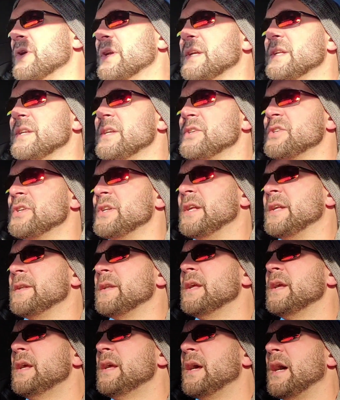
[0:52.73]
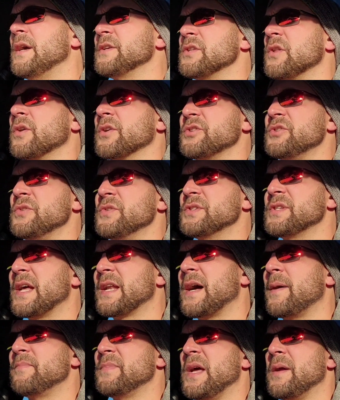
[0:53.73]
precondition it as long as you
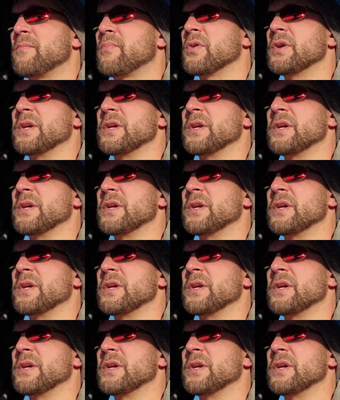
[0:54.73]
set up that